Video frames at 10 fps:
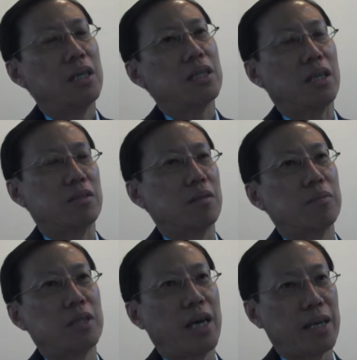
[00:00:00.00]
Can
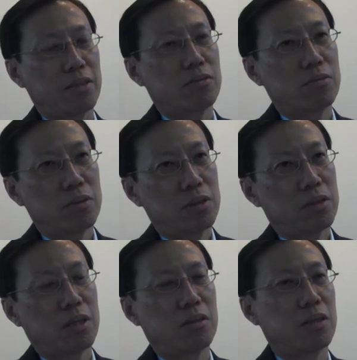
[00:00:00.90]
somebody hack into it?
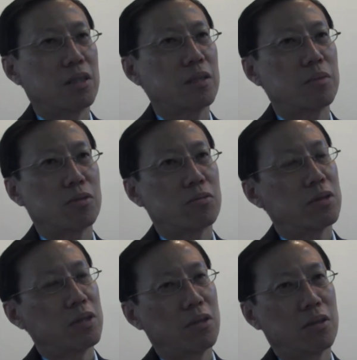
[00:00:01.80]
Can data be
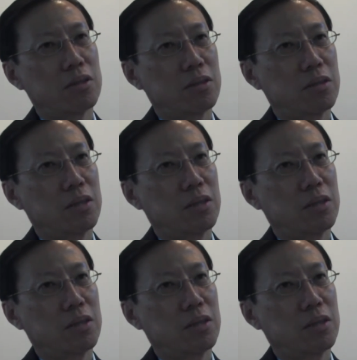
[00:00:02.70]
totally lost?